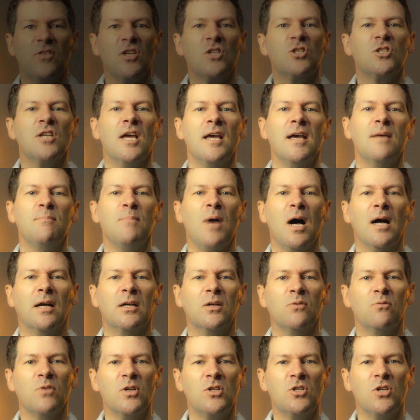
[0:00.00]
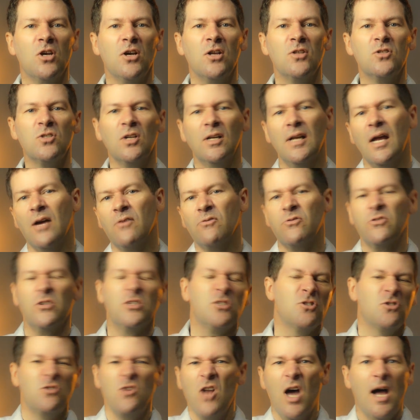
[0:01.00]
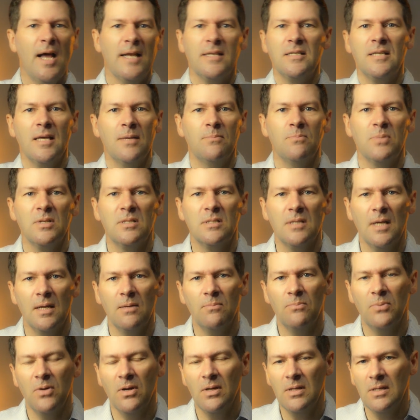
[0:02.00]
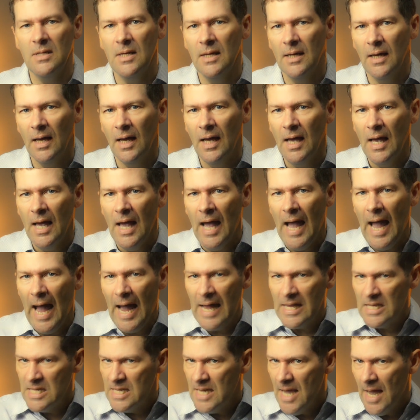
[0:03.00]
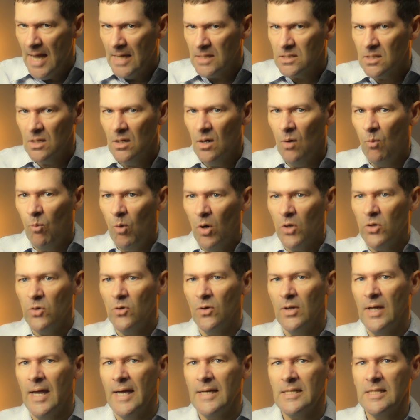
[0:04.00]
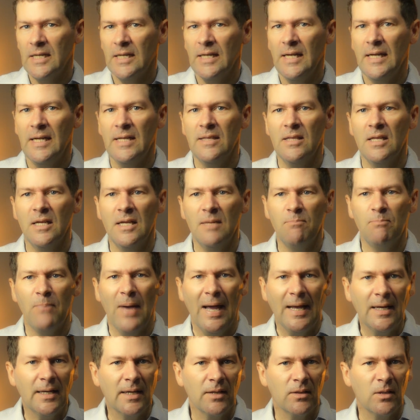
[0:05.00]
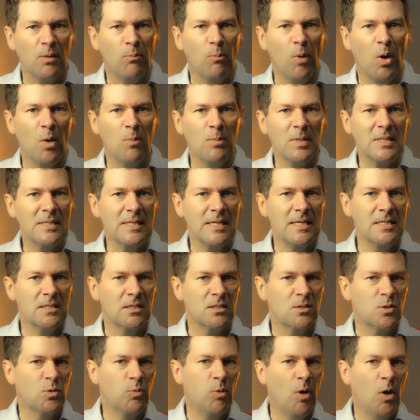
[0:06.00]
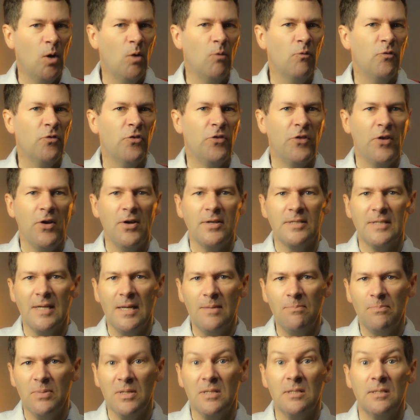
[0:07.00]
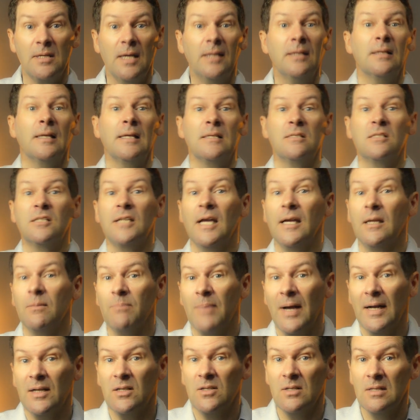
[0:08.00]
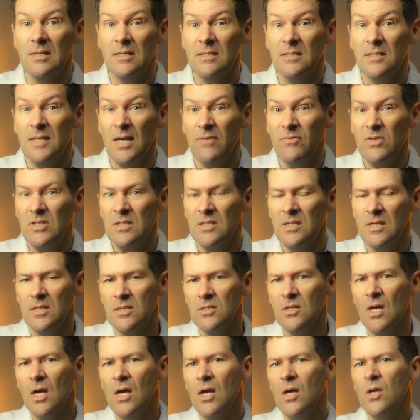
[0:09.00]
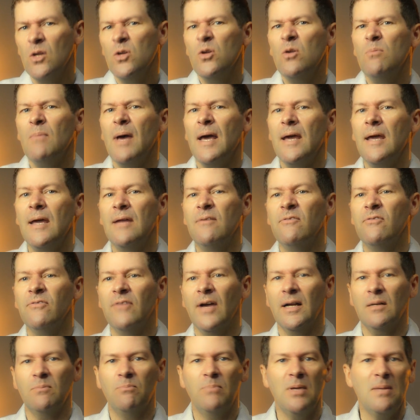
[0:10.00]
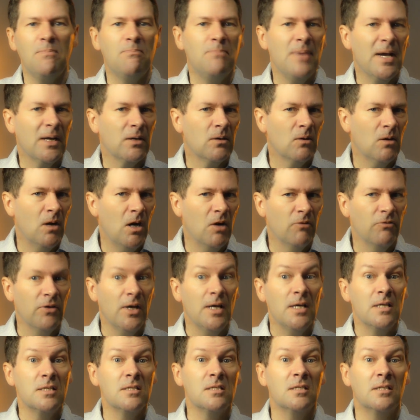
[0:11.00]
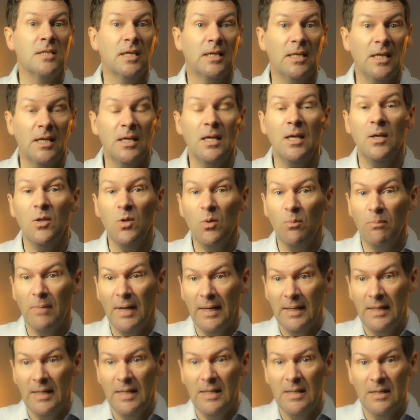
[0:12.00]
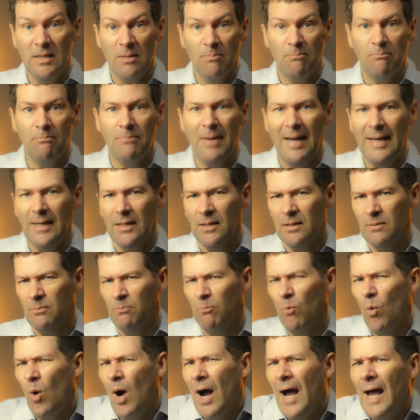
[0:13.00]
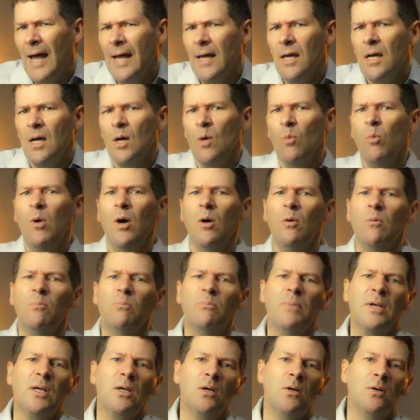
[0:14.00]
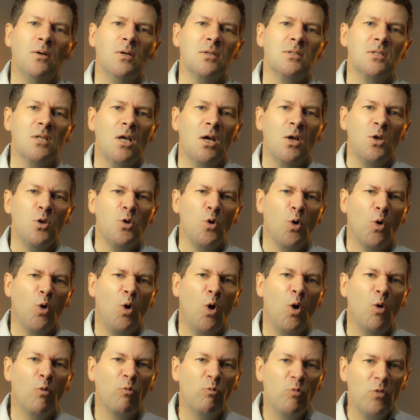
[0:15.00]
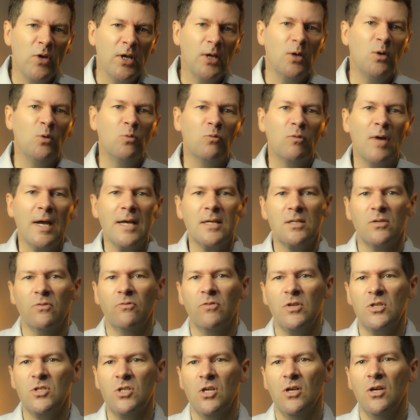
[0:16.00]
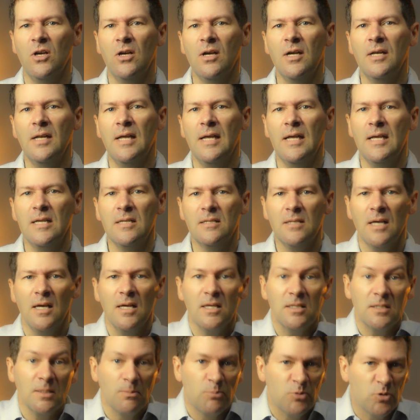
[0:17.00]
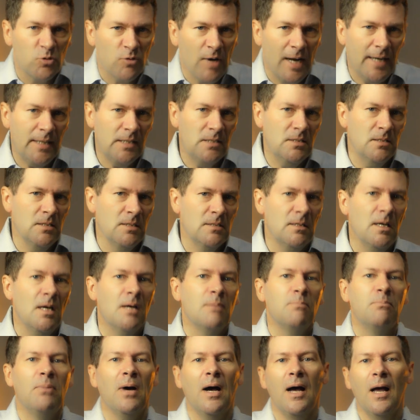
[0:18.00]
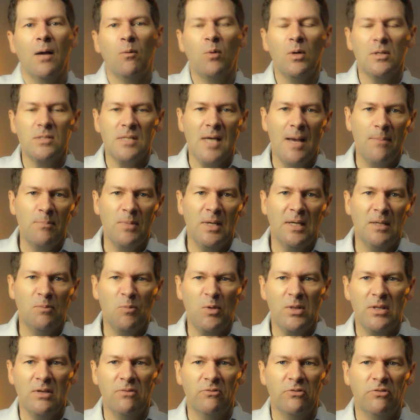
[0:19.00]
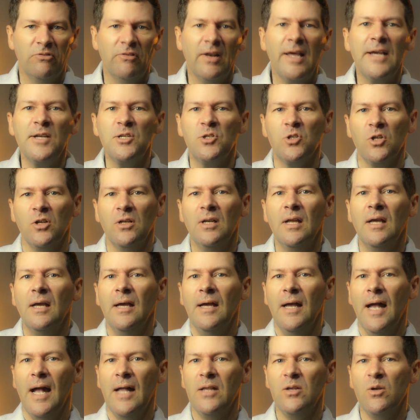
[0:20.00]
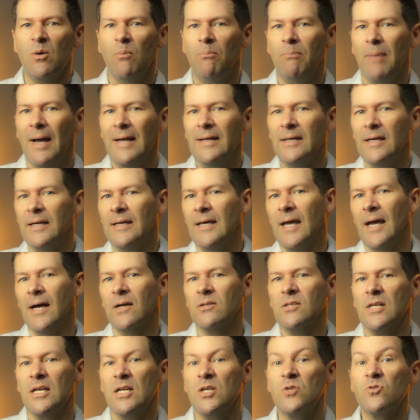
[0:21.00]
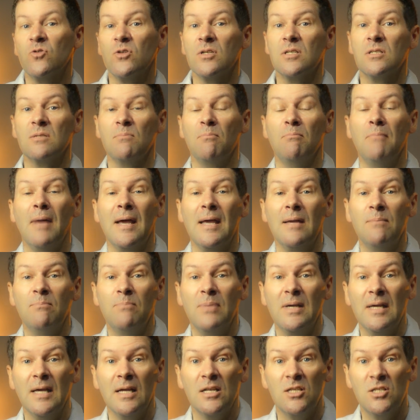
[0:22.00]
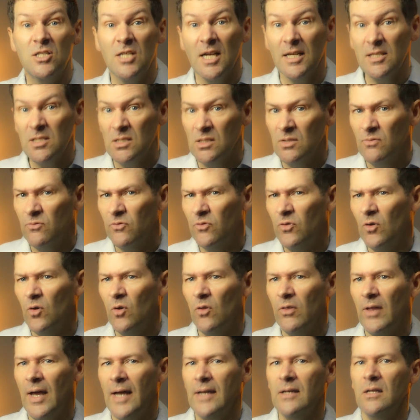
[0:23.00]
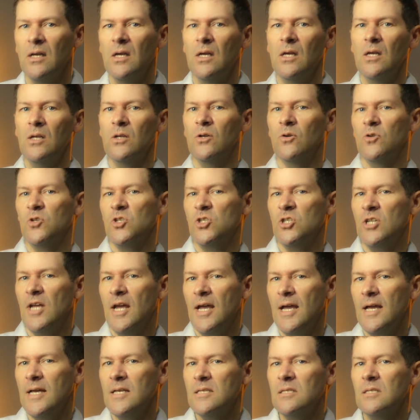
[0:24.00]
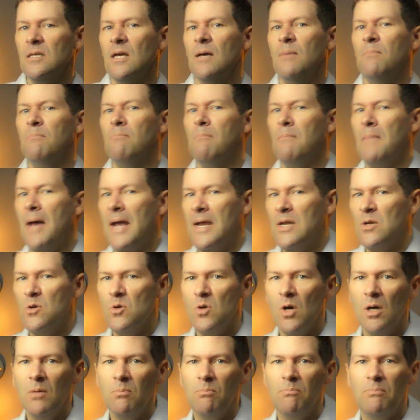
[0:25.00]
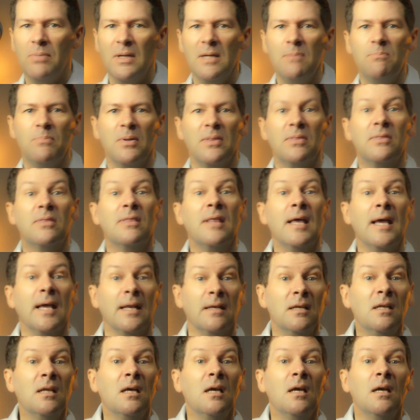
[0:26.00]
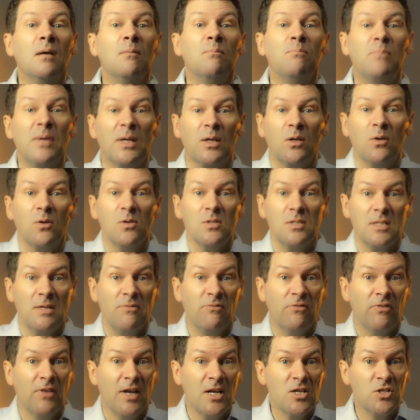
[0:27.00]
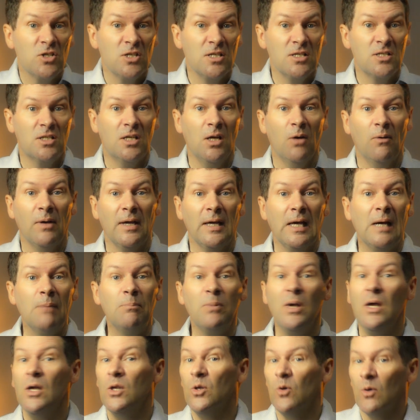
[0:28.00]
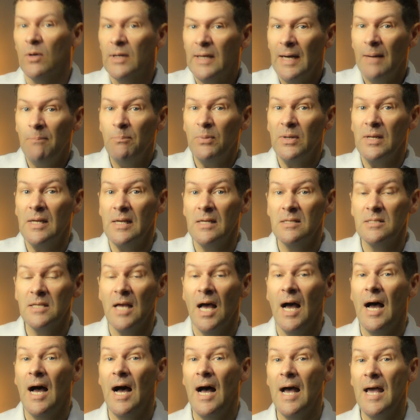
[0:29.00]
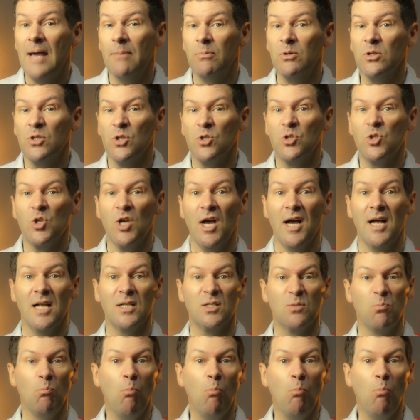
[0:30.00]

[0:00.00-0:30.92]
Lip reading: the share market returns on average 9-10% per year, and yet what you're getting in the bank at the moment is 12-13%, let's take it back to the 70s, you may in fact be better off sticking your money in the bank. Why? Well, because your real rate of return is subtracted by what's happening with inflation, and your bank account interest may be adjusted for that. Your shares may not be, but then because inflation is going up, your companies are able to charge